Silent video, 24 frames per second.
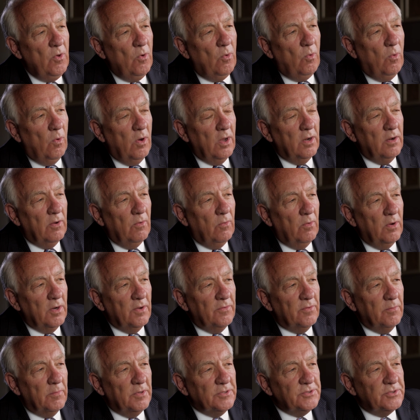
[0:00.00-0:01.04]
one, one
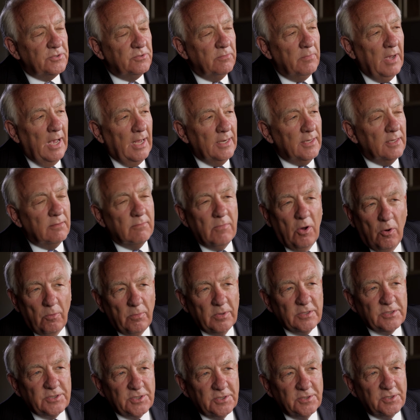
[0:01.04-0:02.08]
of the most dramatic
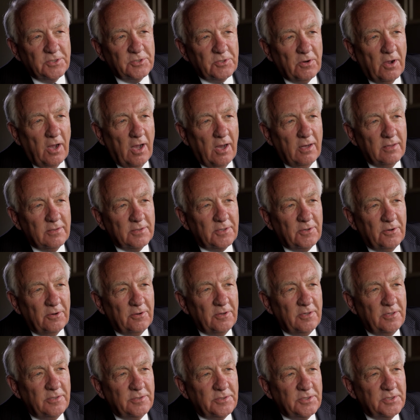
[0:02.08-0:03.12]
moments in the trial
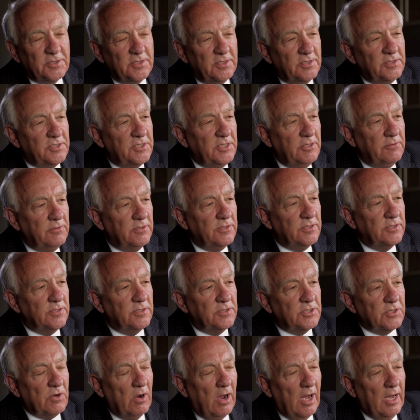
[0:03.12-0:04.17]
occurred as, as he was
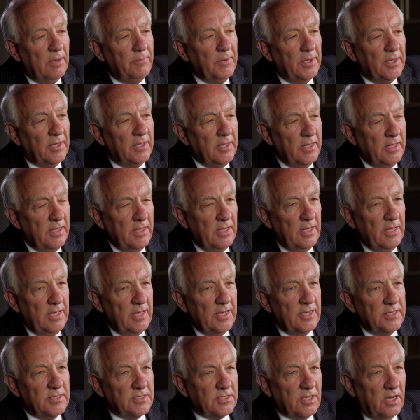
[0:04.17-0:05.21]
describing
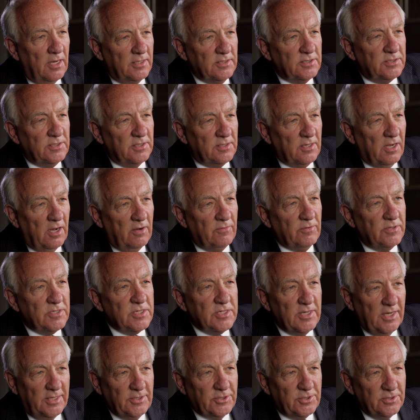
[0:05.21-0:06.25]
his constant
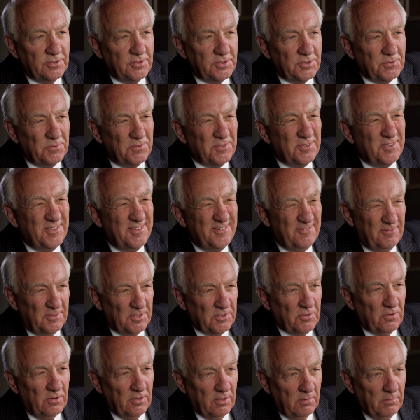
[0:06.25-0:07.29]
conversations with,
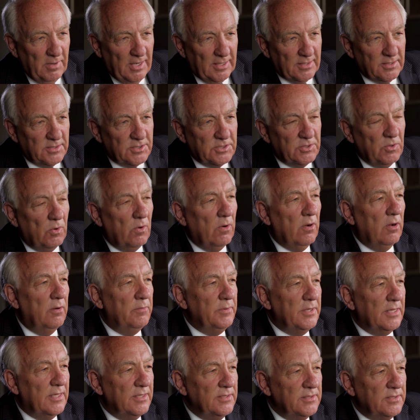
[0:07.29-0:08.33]
with Colonel Bagosora,
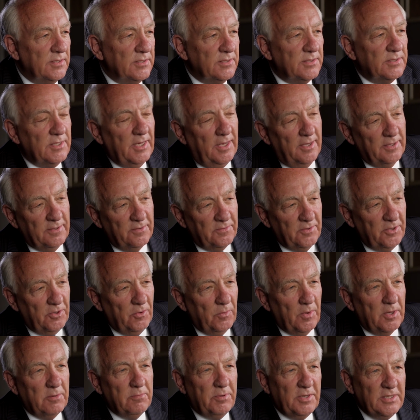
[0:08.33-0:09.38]
because as head of the
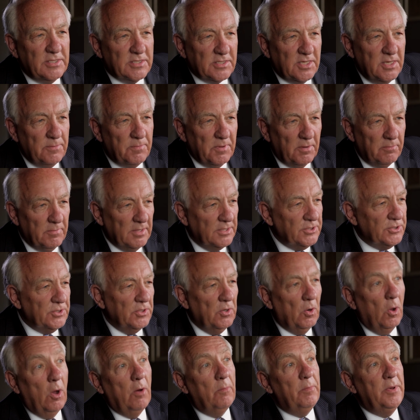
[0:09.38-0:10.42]
UN peacekeeping
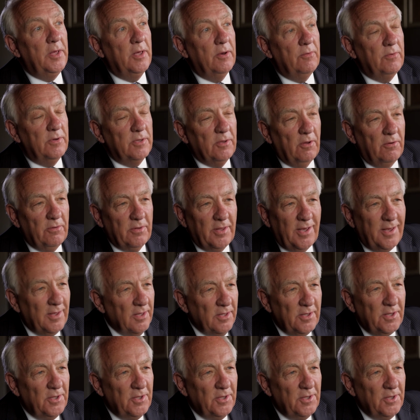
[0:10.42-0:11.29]
mission, albeit with only